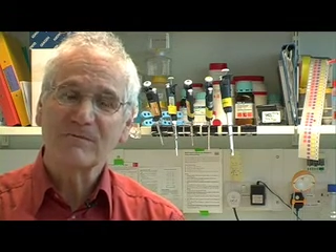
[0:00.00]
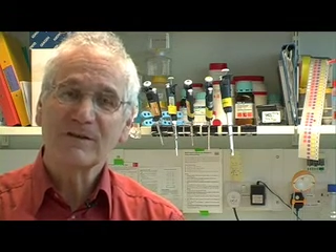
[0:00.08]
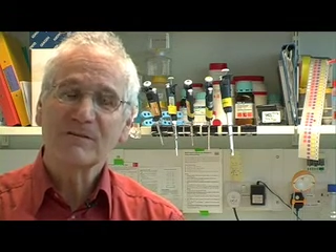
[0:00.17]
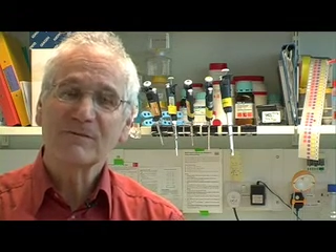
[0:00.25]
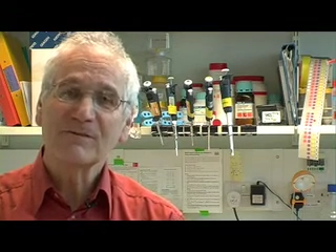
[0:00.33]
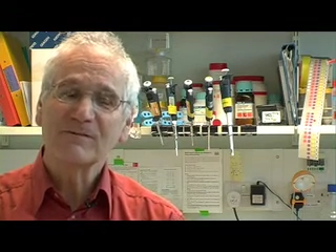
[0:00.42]
We
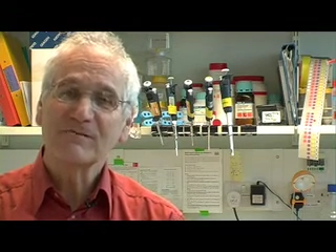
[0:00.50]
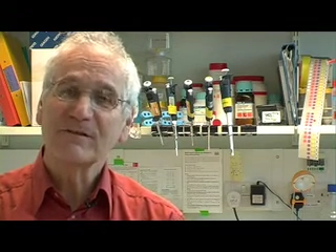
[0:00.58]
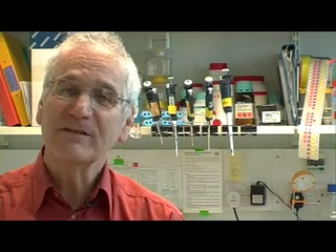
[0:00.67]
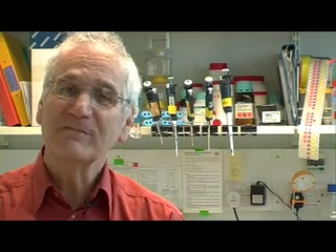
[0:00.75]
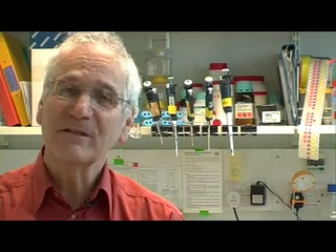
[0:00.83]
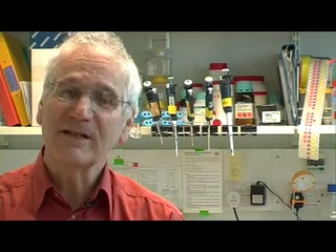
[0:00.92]
could
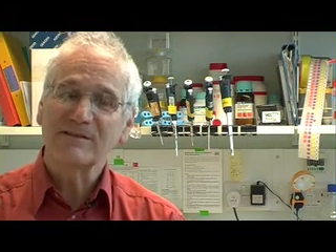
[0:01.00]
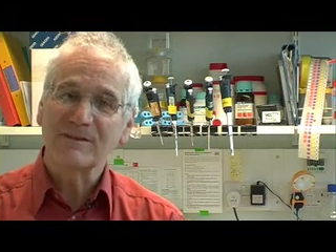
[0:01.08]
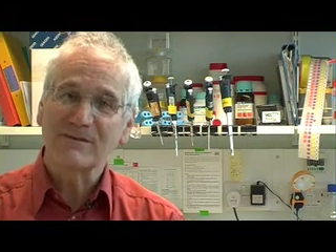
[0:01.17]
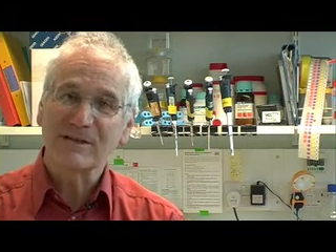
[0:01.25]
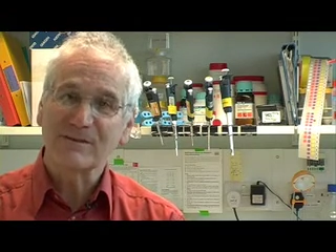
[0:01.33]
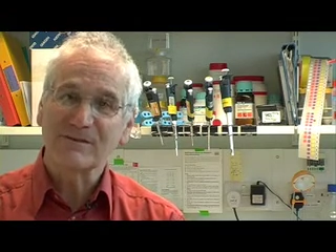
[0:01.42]
screen blood
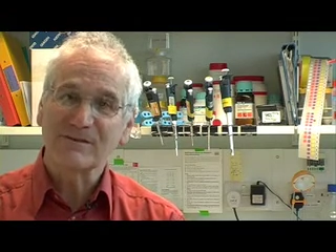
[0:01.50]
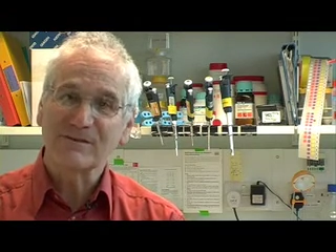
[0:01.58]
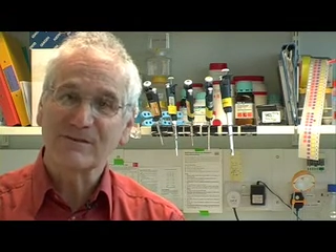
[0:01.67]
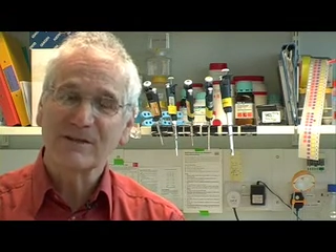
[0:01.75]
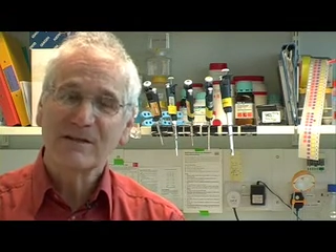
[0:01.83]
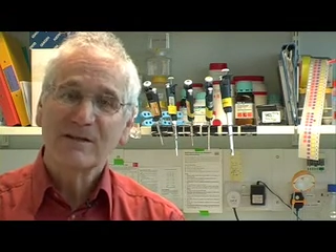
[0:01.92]

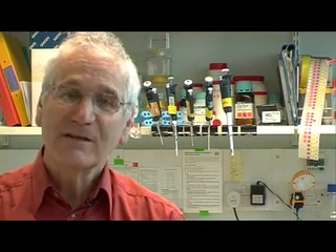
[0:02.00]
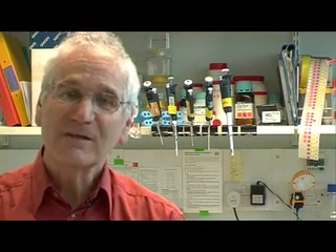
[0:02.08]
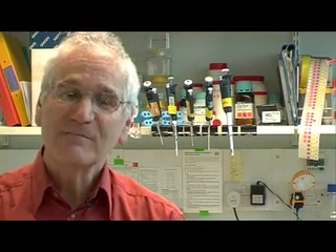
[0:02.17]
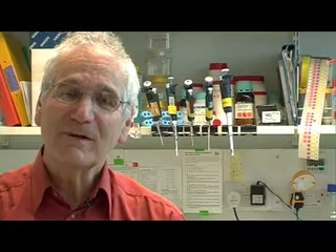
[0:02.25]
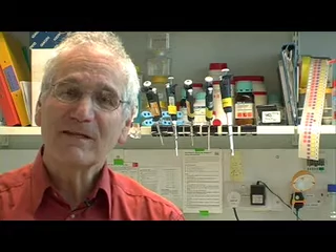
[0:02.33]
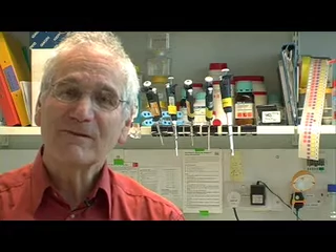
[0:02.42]
donations
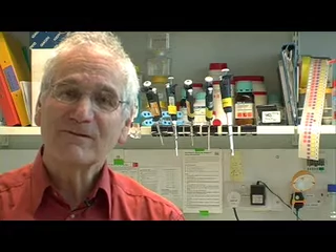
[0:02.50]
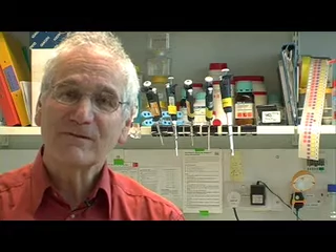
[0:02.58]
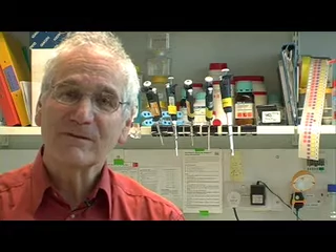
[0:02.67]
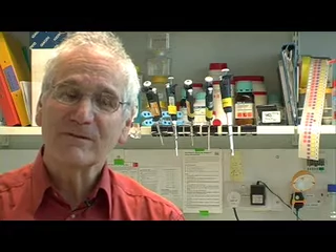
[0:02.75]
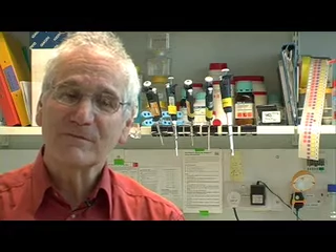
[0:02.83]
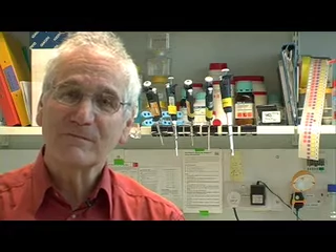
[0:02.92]
and make
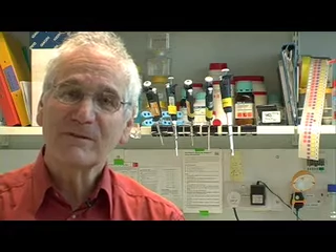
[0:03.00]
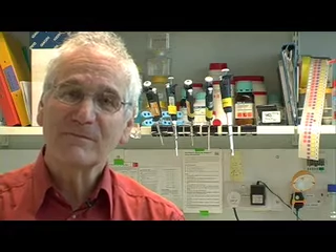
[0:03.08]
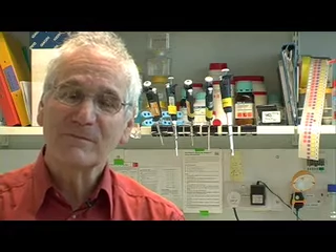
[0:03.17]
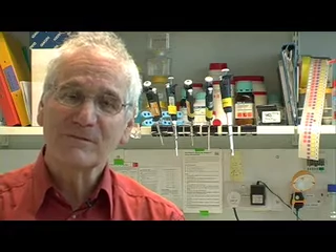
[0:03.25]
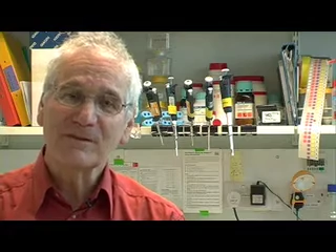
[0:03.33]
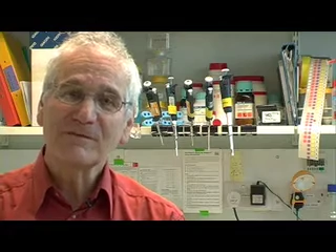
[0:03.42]
sure that
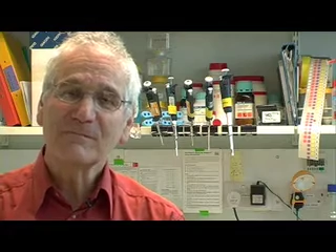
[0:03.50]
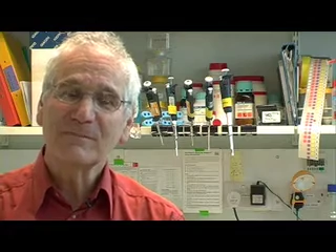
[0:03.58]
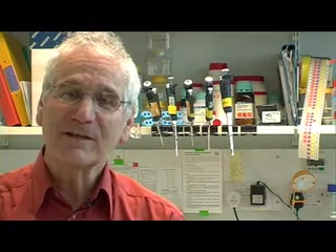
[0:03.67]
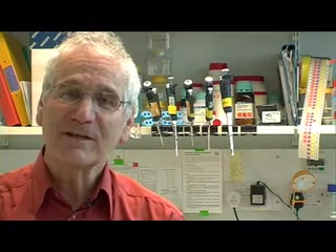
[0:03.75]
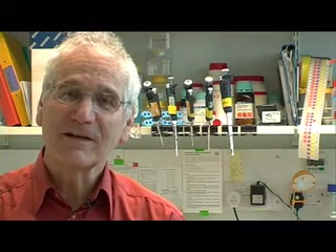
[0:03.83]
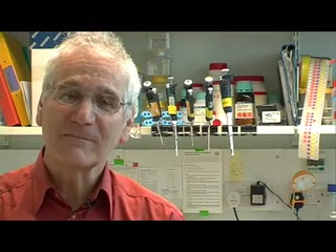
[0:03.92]
people didn't
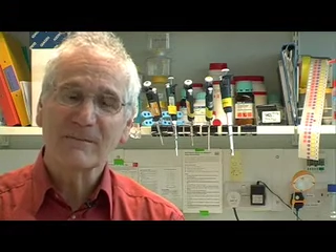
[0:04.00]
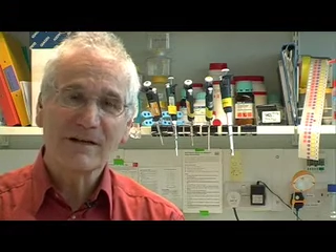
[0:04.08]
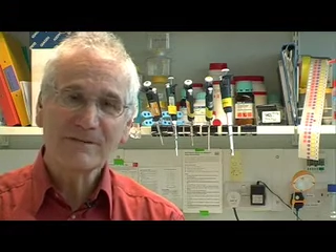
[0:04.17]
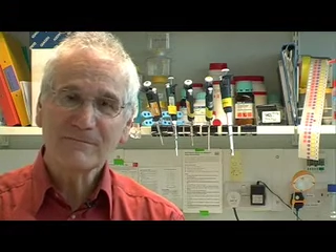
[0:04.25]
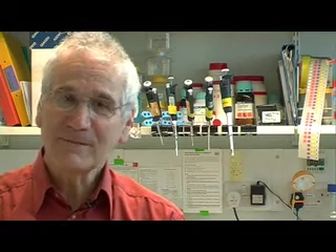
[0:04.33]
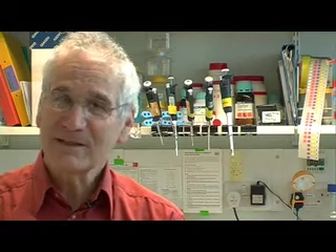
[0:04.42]
become
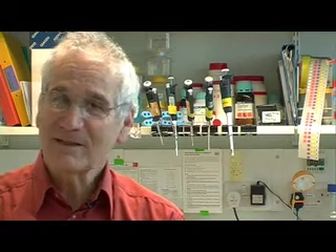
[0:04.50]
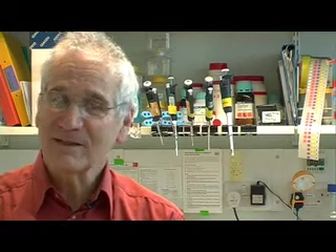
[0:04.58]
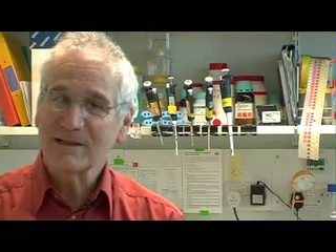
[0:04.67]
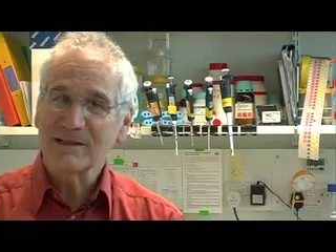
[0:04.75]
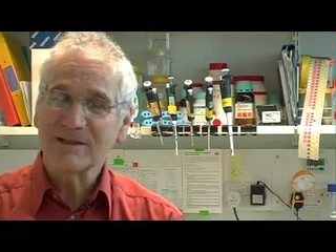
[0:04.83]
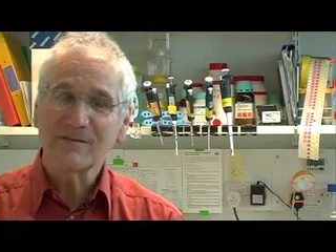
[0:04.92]

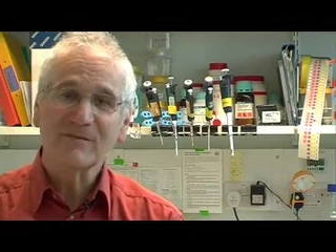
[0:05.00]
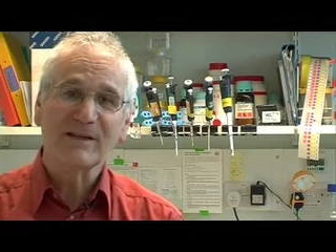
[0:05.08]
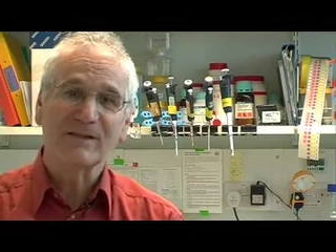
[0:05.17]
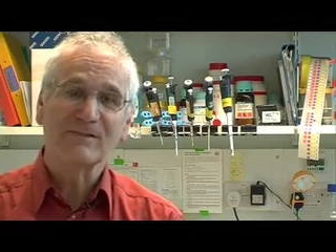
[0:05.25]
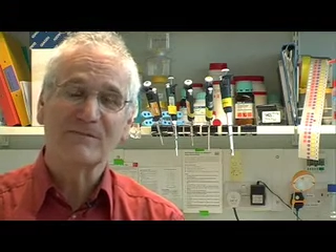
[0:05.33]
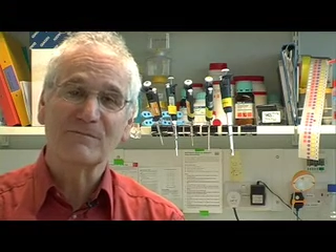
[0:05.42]
unwittingly
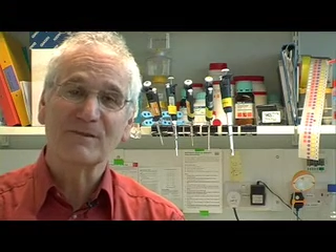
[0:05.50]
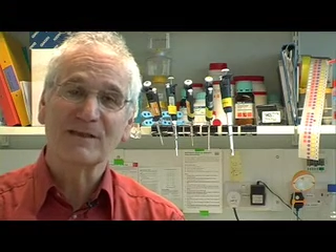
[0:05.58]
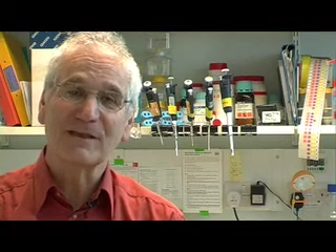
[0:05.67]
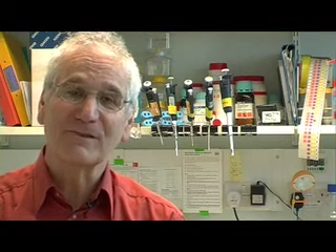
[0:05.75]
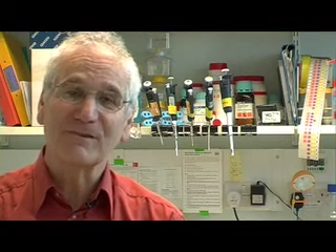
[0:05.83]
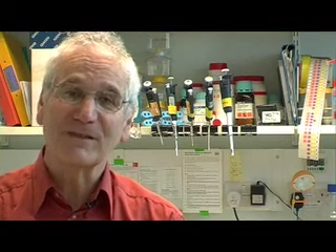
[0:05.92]
infected with
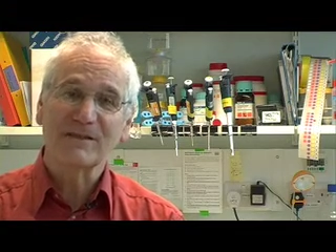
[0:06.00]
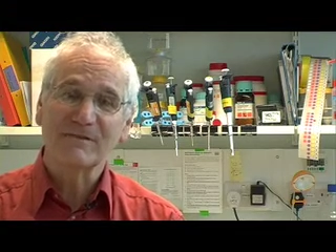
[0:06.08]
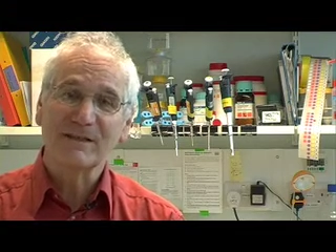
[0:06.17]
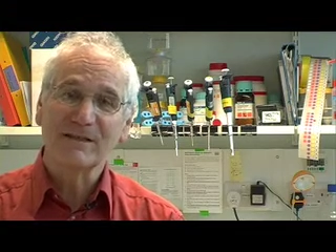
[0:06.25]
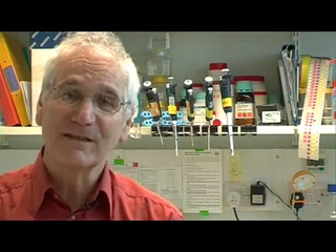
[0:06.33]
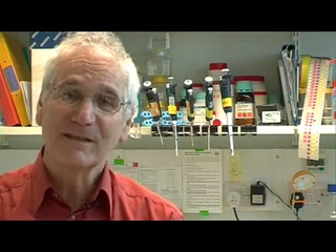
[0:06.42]

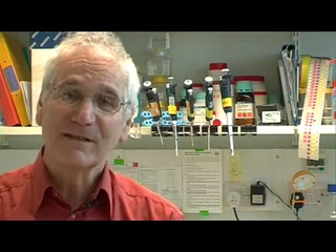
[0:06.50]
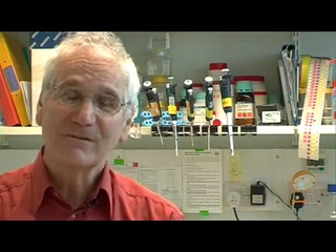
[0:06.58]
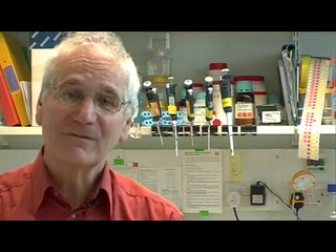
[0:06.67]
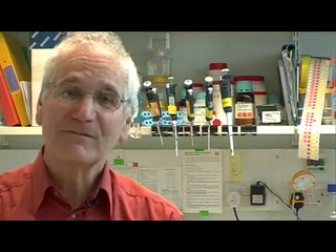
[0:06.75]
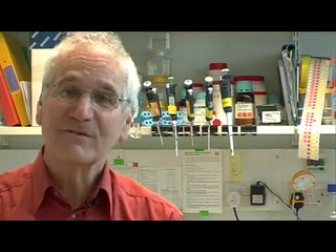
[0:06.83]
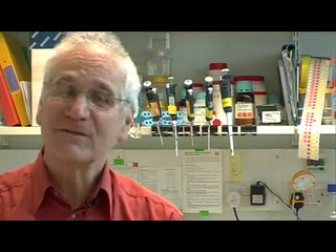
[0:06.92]
HIV
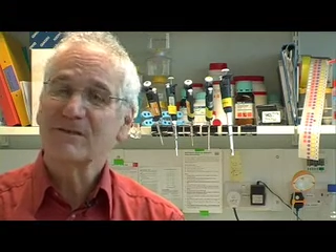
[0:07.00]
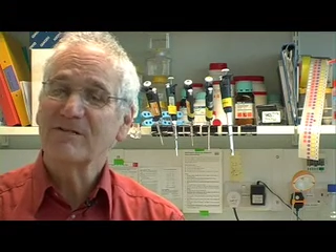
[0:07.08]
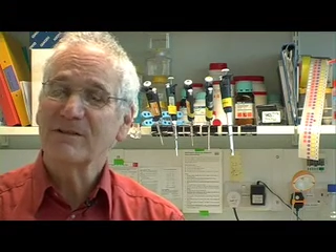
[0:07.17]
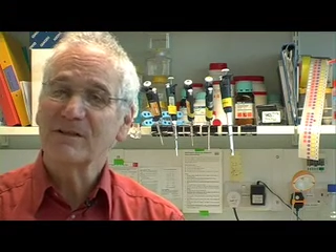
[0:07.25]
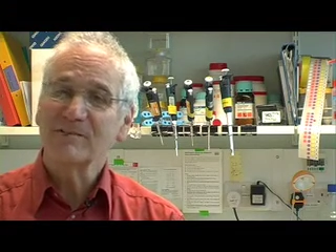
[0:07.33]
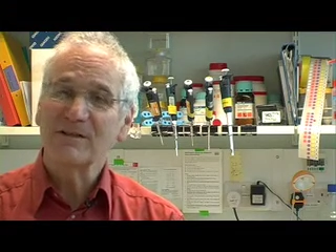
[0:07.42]
through
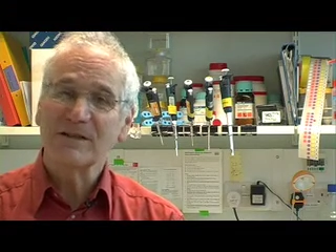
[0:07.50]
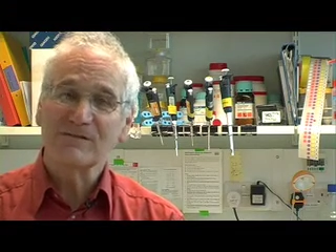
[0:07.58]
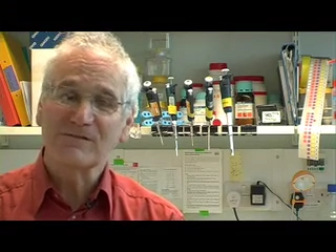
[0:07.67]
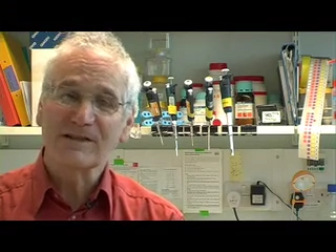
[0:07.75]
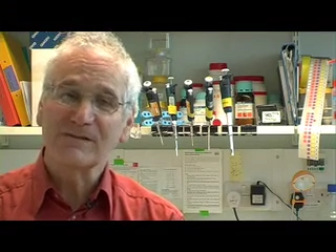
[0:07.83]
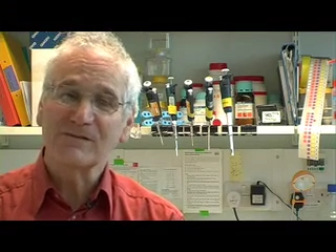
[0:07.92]
receiving a blood
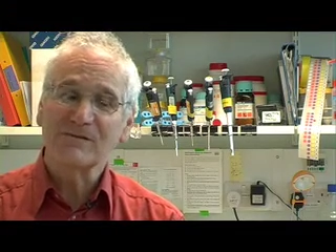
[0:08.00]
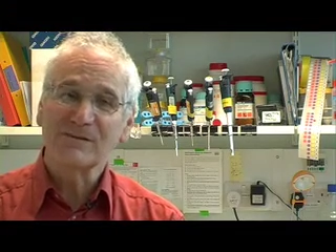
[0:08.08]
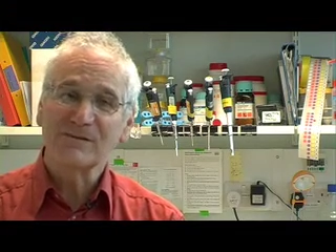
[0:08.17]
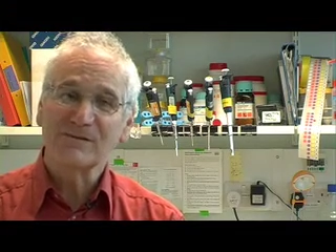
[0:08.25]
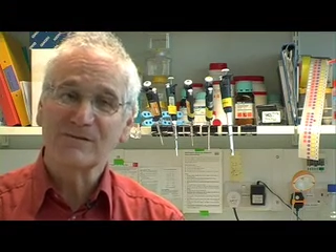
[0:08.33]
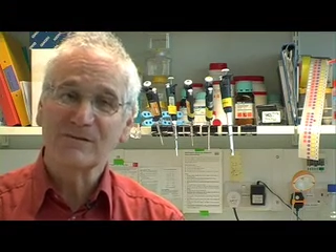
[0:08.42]

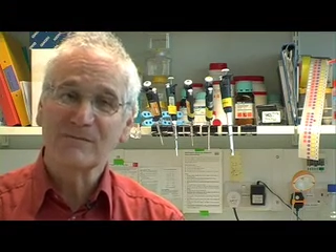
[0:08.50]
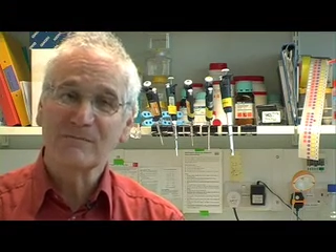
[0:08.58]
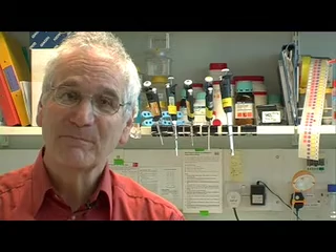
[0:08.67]
transfusion.